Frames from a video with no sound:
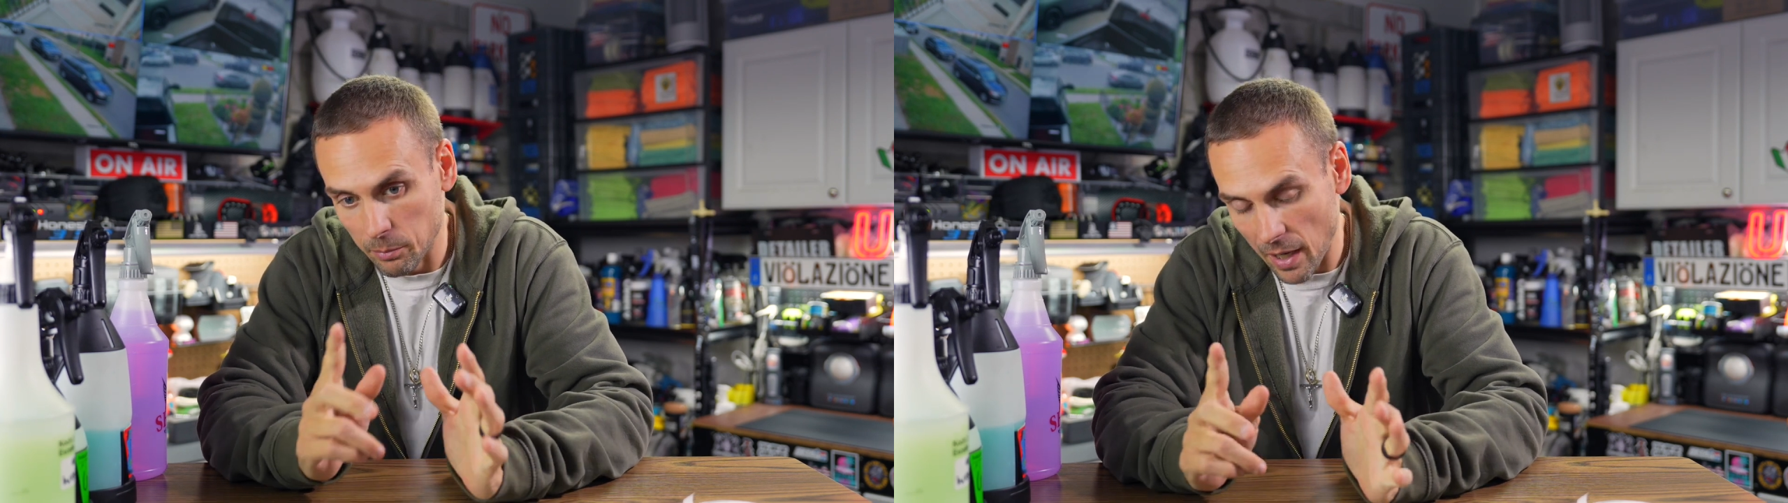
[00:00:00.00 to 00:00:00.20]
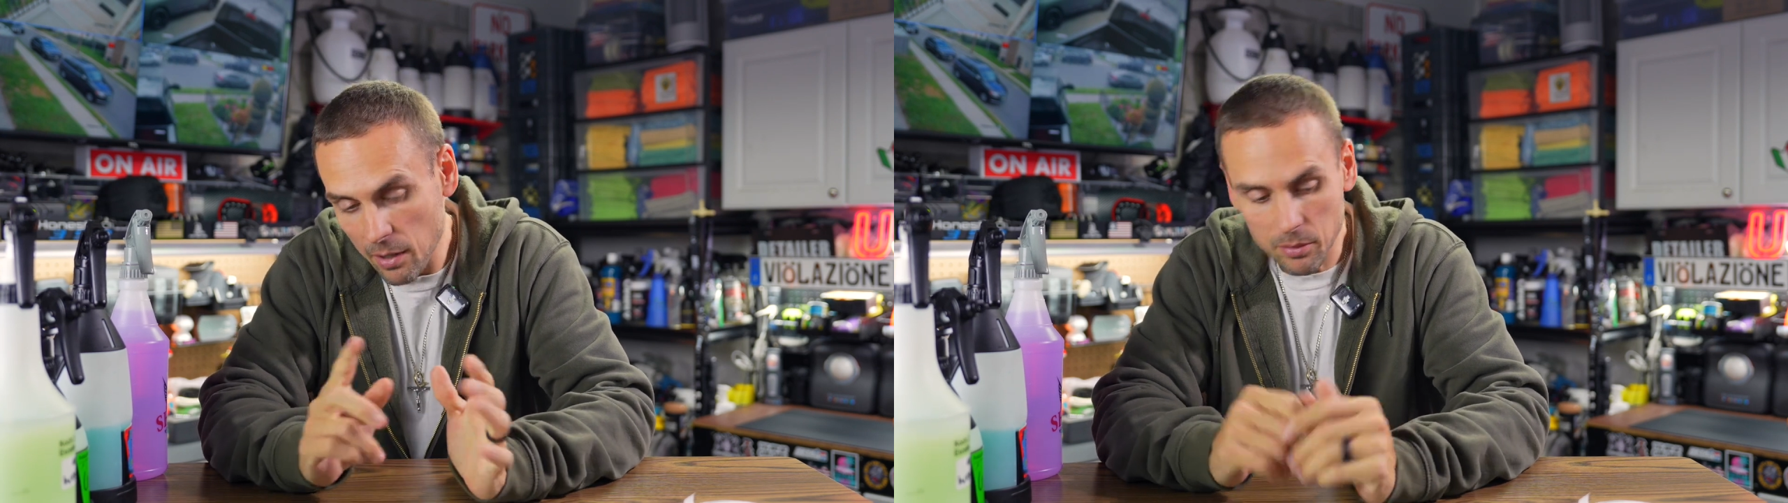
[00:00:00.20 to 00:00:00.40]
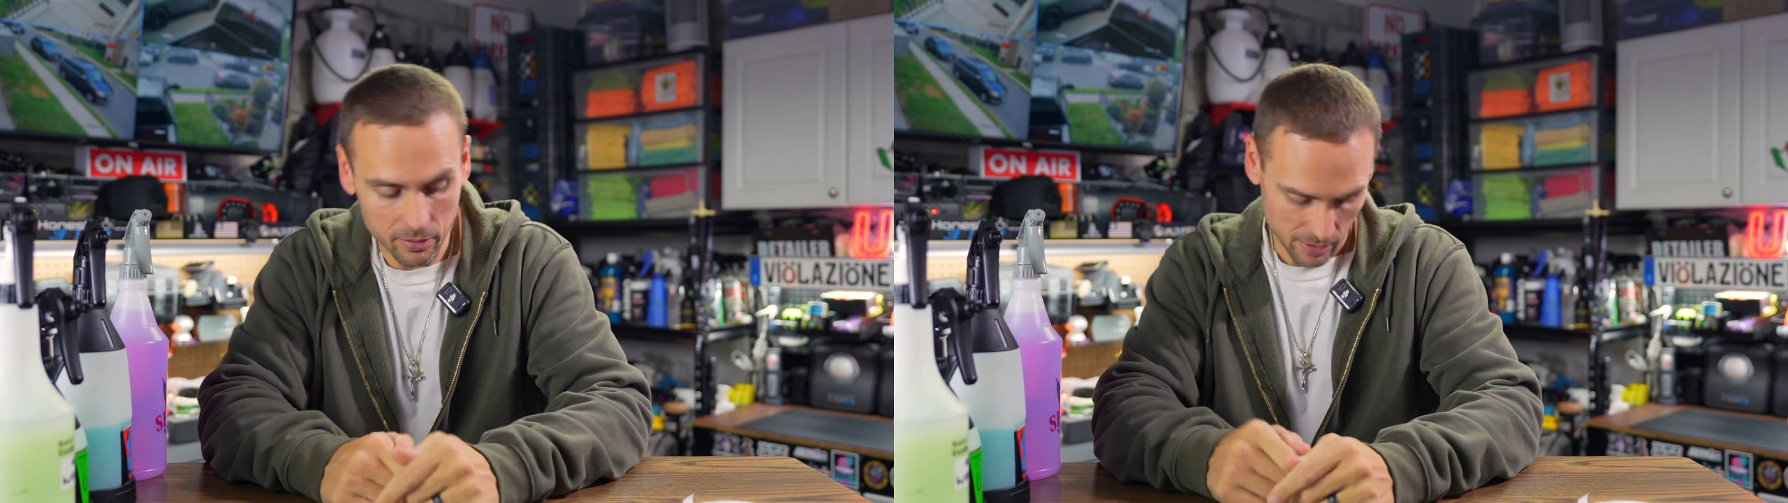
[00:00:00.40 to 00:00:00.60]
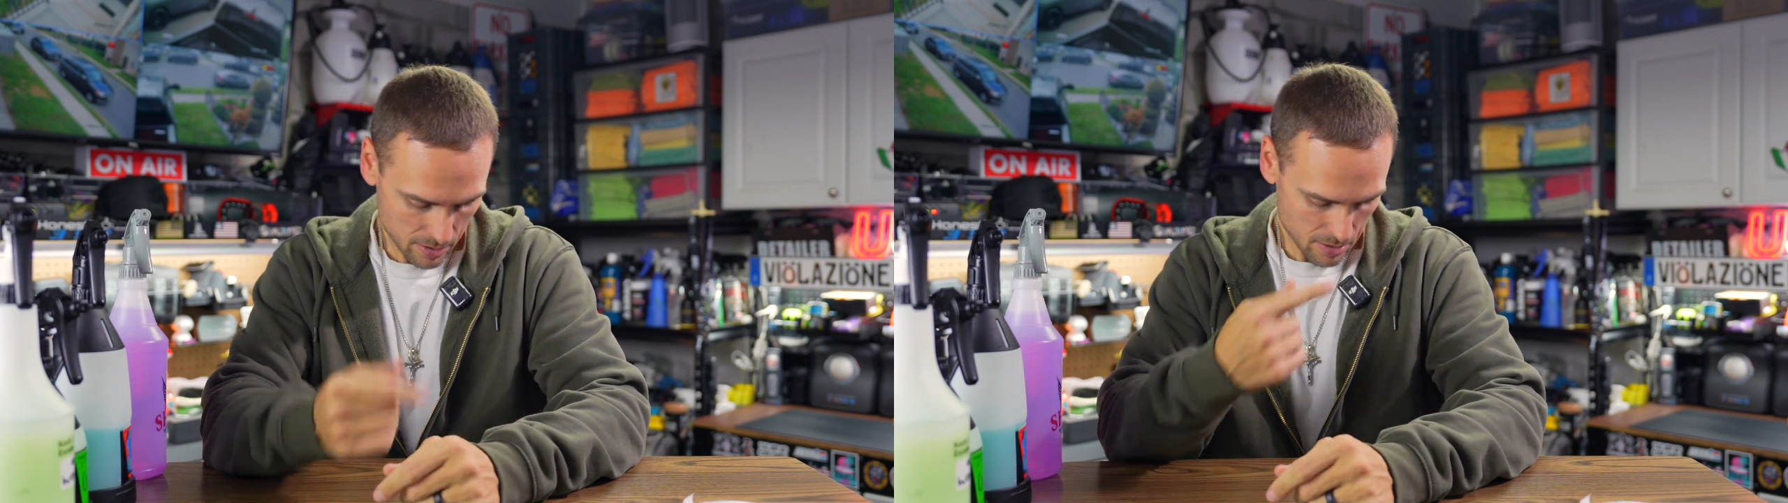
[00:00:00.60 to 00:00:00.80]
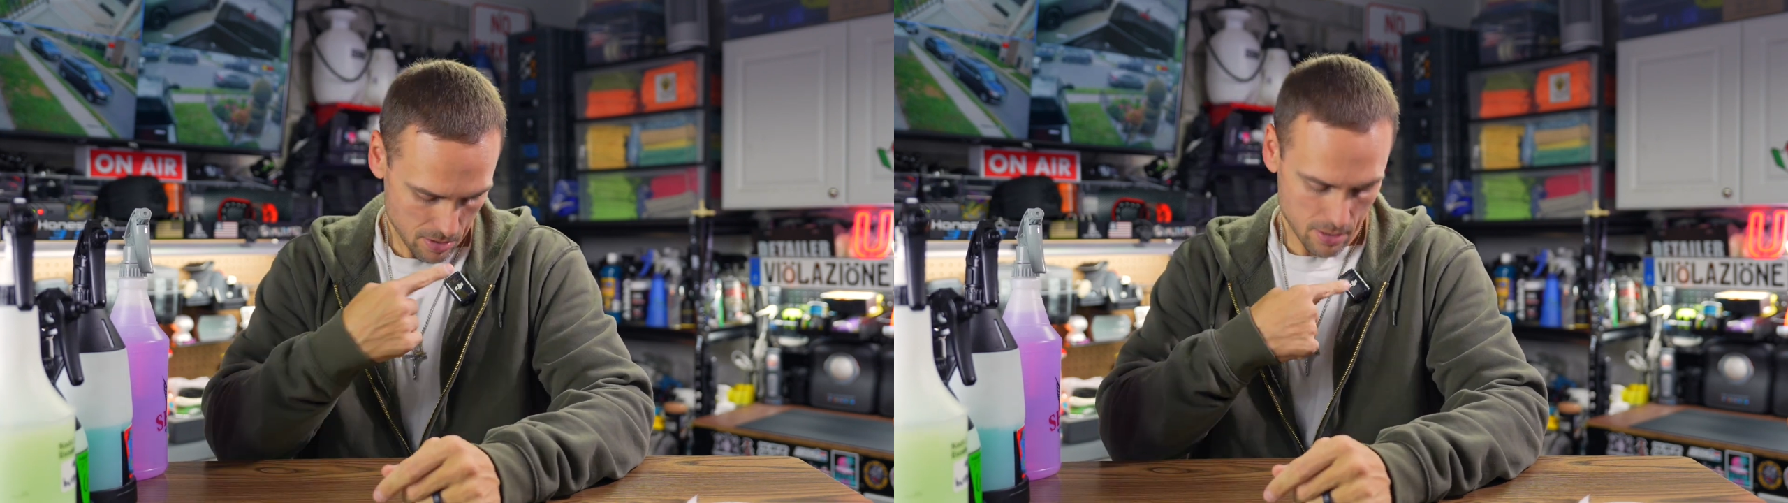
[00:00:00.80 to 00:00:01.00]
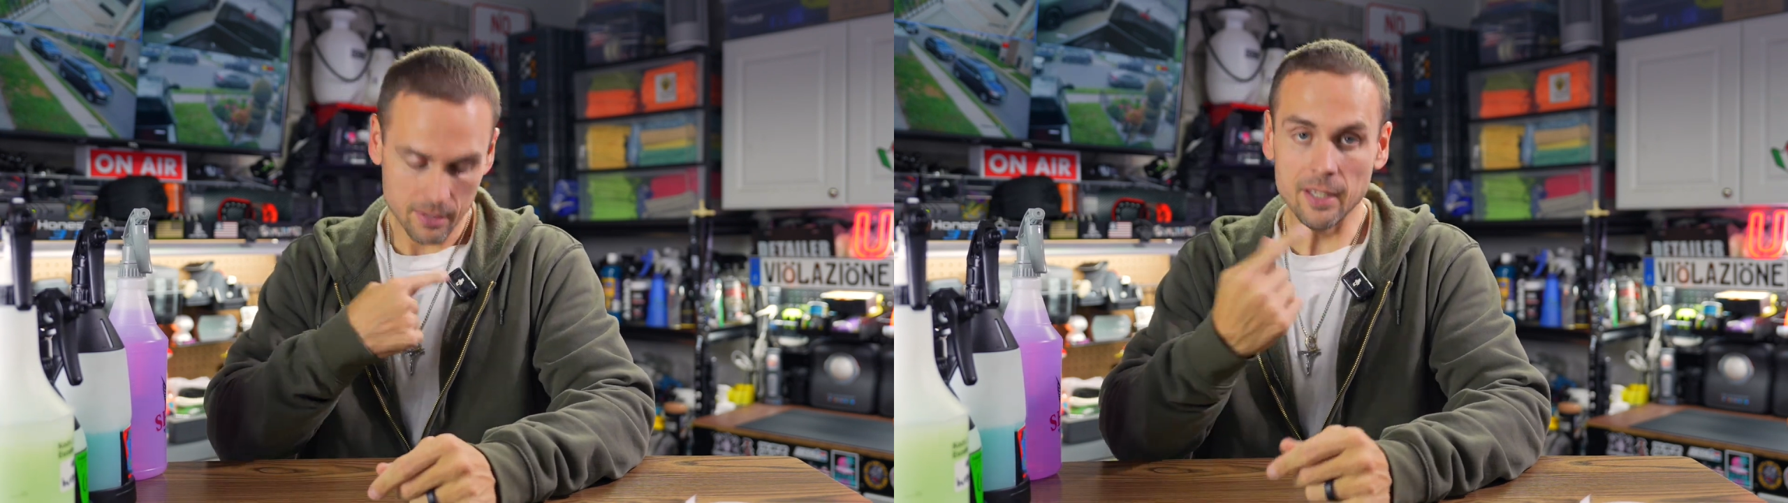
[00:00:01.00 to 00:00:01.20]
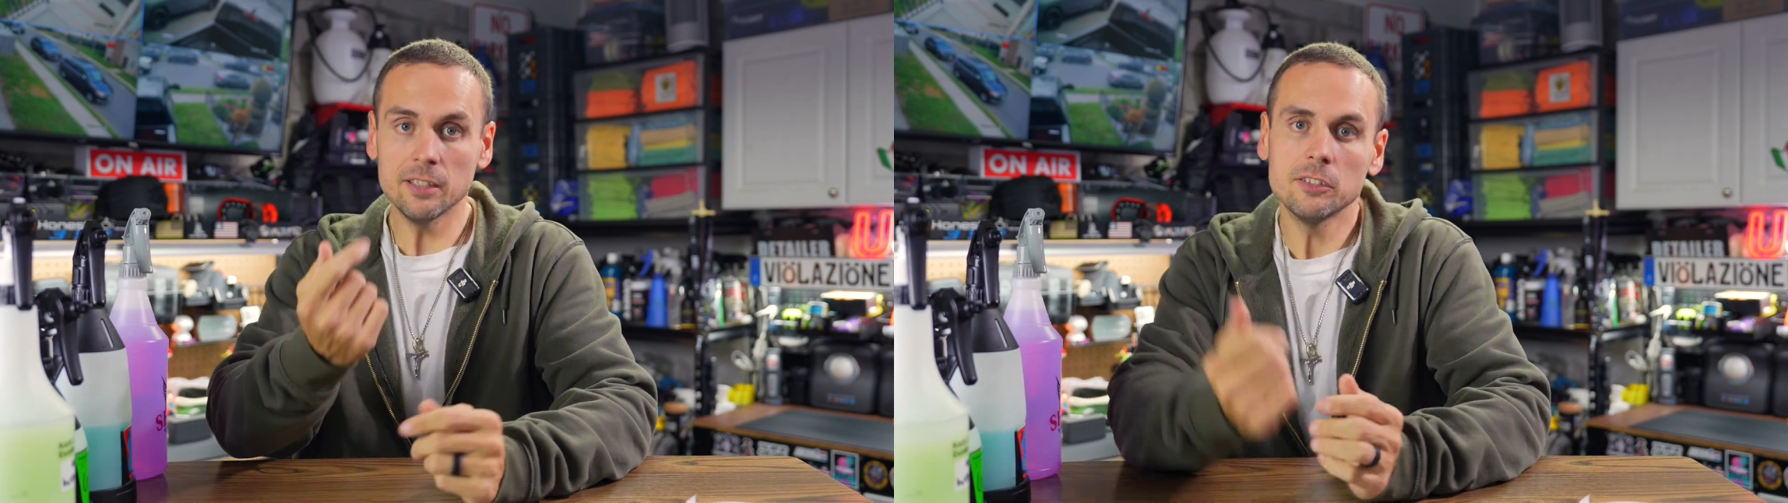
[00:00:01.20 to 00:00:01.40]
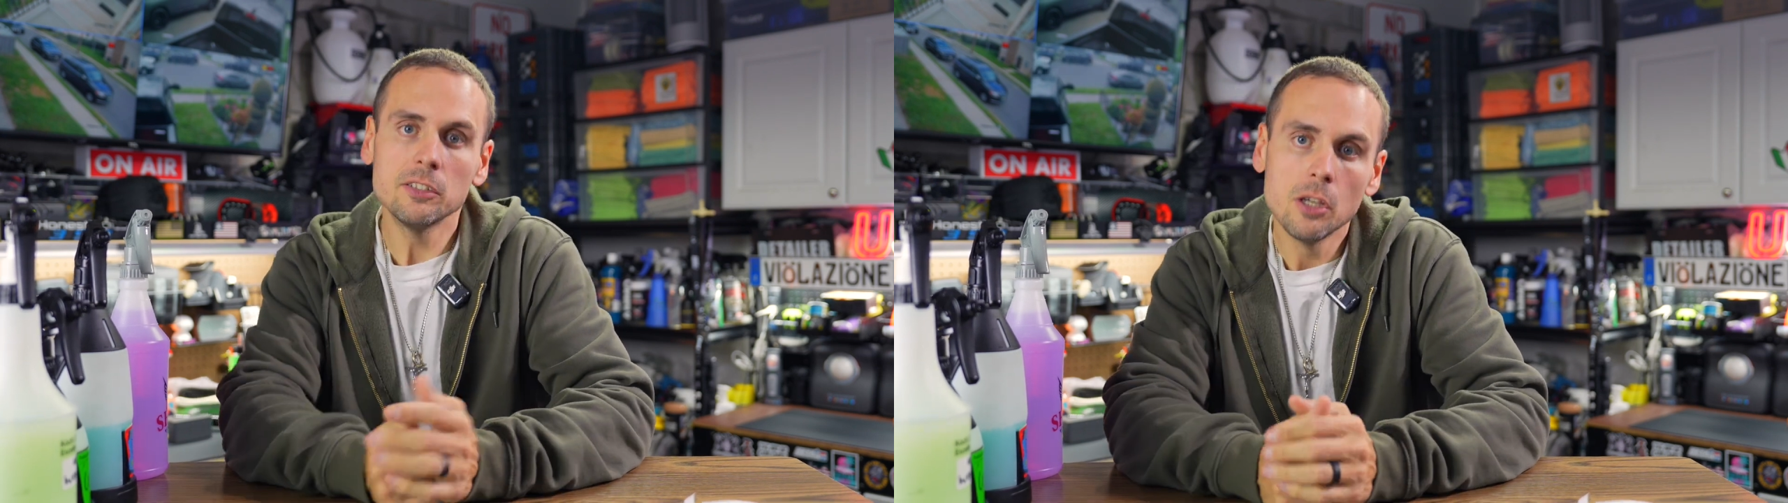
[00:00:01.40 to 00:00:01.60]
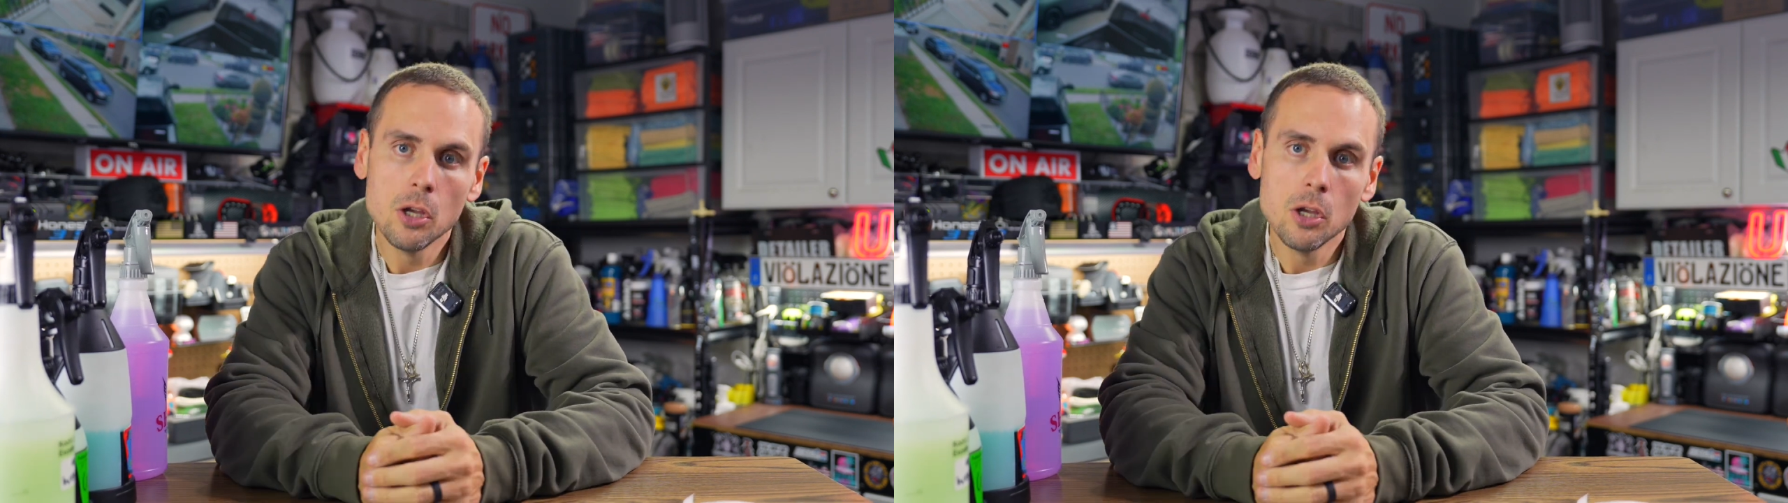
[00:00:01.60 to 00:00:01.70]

apparently this